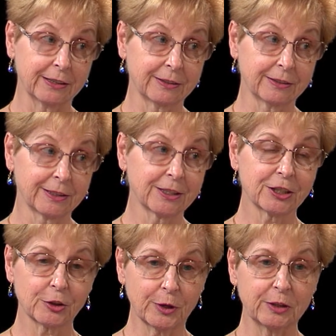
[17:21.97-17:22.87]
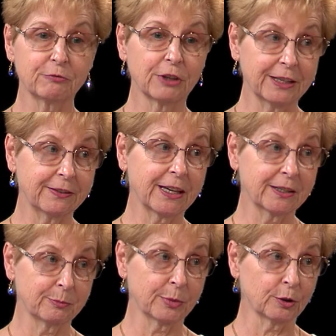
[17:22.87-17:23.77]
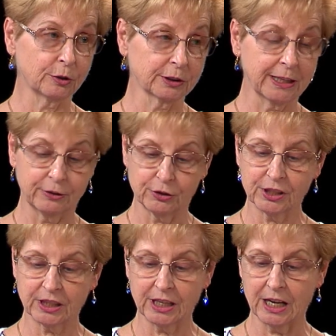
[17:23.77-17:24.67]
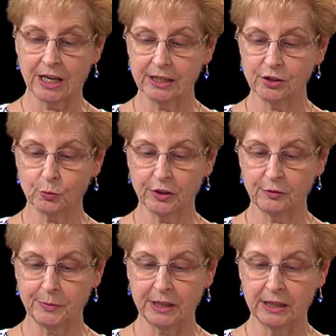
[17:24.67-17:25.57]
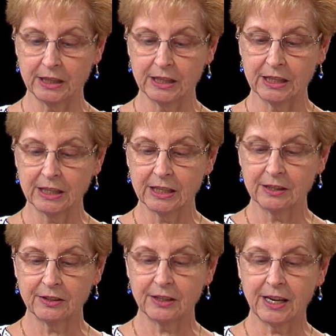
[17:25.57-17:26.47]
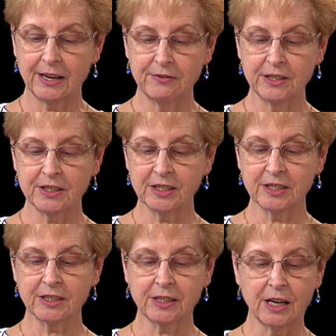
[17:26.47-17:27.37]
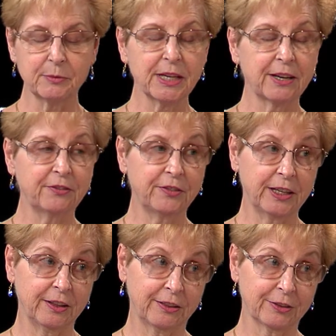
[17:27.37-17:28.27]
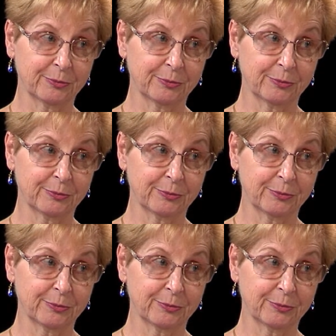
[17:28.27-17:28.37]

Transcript: Mm -hmm. So I'd write that in bold letters right. God is with me. Mm -hmm. And this is the time to have faith.